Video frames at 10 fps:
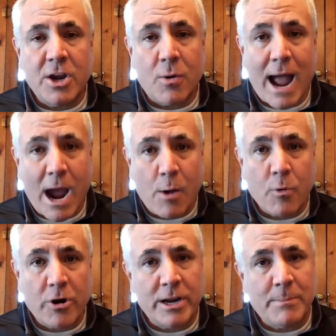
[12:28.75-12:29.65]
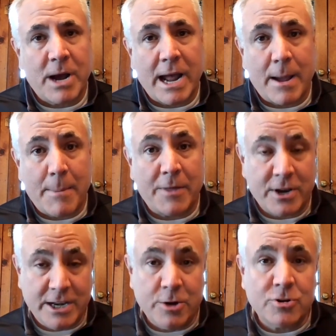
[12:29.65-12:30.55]
how worried am I about the
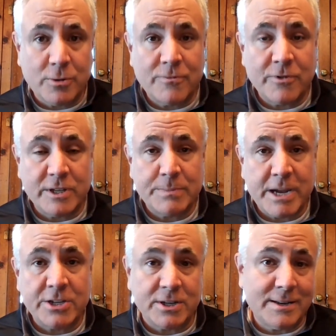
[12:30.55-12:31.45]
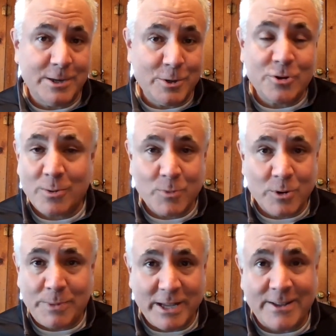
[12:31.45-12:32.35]
near term for this patient? Near term would
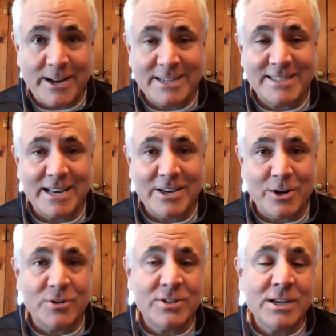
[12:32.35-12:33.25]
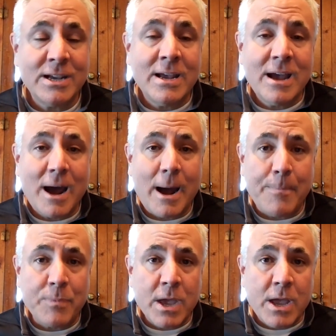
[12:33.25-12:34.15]
be in the next 10 years.
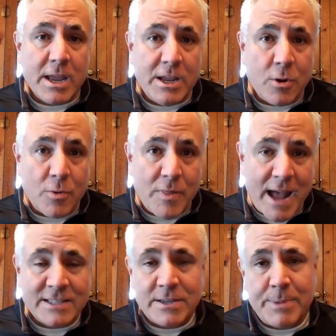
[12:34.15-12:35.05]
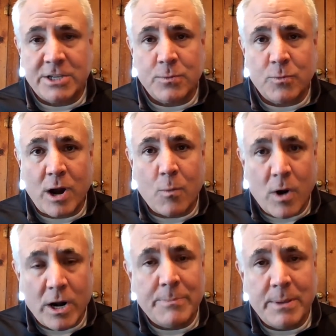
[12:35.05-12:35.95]
That's a patient where I
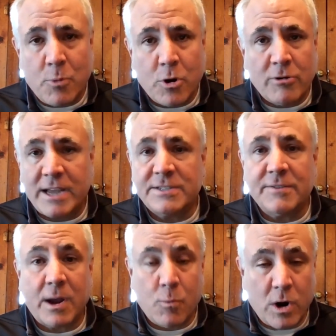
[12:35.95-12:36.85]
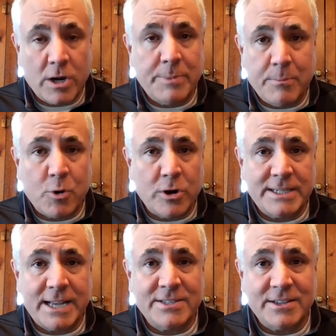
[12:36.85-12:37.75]
want to be more aggressive. I want to be more
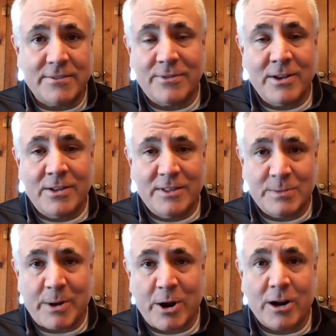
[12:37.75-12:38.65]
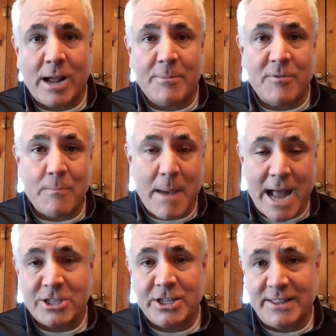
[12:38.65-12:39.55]
intensive. This paradigm of
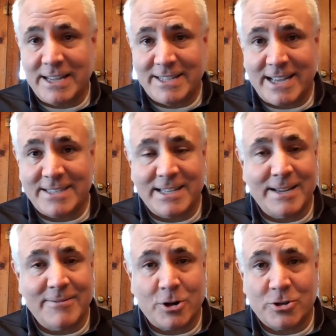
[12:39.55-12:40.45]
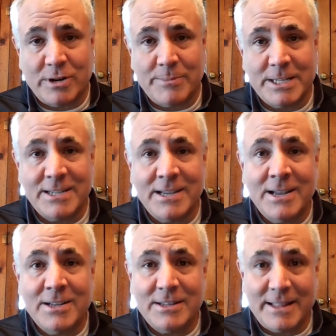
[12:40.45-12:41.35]
matching the intensity of our treatment
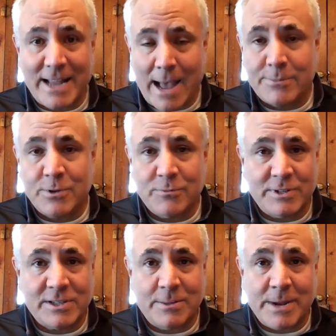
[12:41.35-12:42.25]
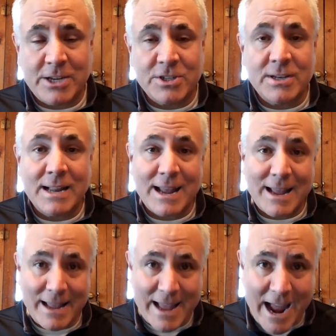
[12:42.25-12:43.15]
to the absolute risk of the patient
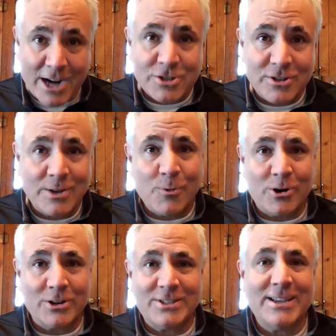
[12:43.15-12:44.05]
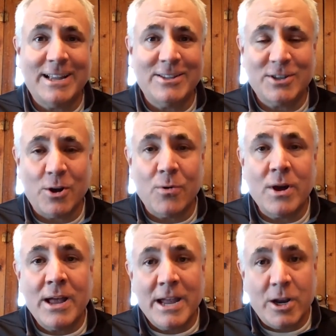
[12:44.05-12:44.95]
actually works. And so,
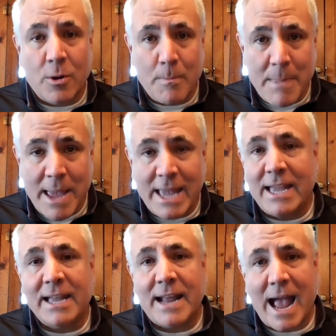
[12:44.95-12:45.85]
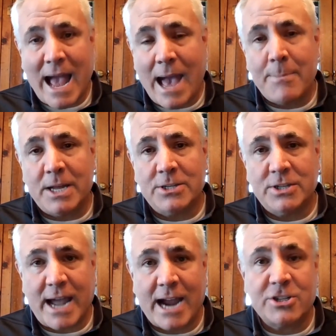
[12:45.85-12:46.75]
making it a habit
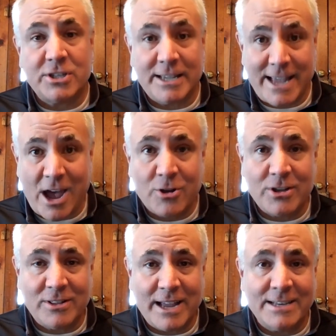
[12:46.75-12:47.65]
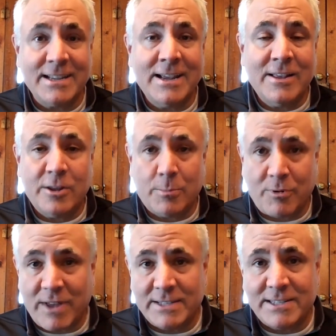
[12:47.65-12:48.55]
to actually calculate their
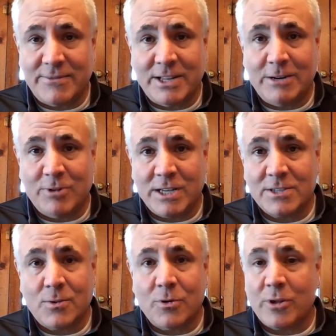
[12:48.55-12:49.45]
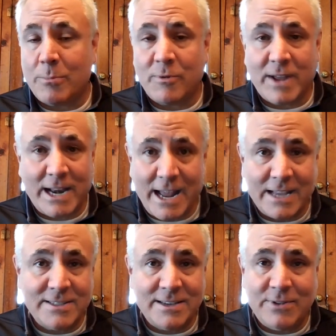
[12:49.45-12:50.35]
prevent CVD risk or their prevent
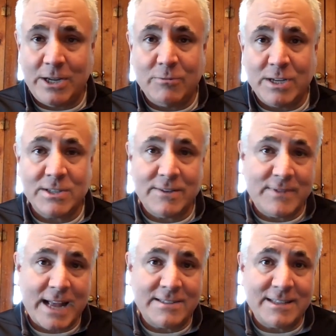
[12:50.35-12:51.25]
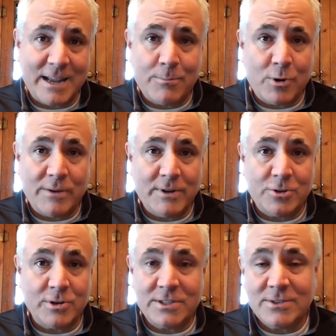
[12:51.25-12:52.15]
ASCVD risk, if that's the endpoint of
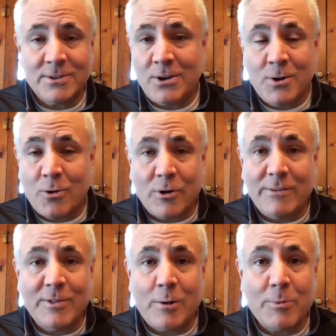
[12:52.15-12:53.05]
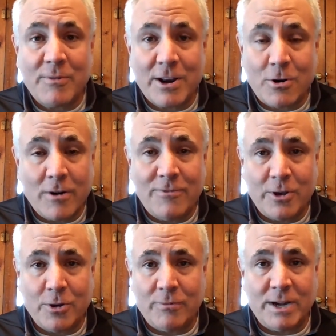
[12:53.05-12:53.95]
interest, or even their prevent heart
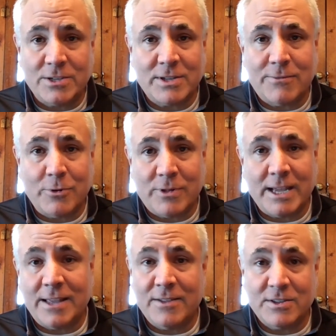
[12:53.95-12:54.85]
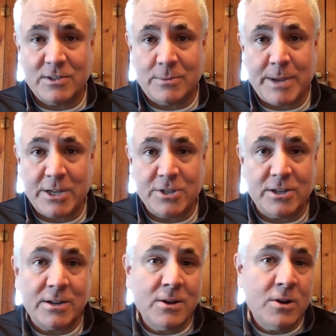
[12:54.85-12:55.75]
failure risk, if you're thinking this is a patient
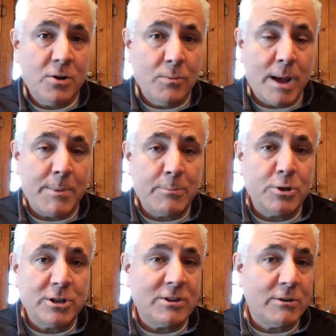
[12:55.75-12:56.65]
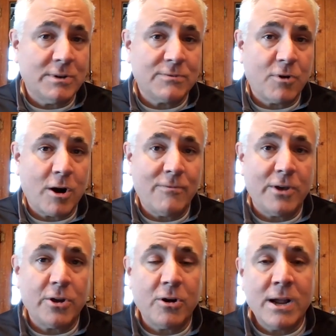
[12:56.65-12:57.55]
who might be particularly at risk for heart
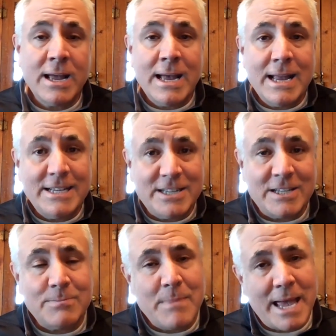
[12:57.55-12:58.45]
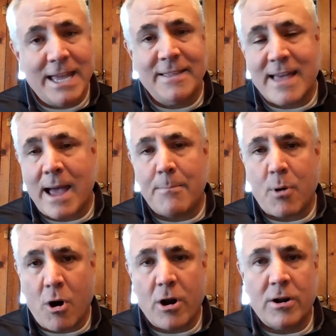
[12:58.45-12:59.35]
failure, just making that
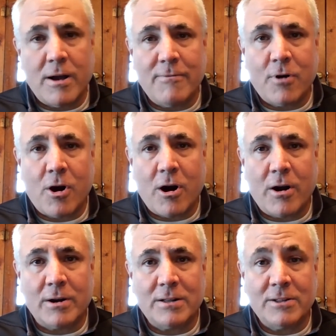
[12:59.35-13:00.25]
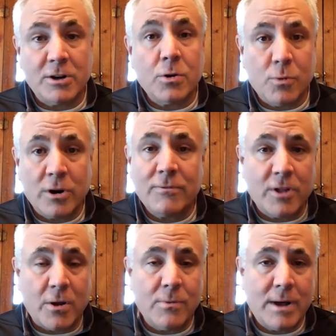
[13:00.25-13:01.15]
part of our clinical
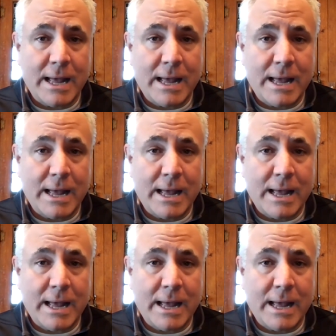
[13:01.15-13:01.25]
workflow, I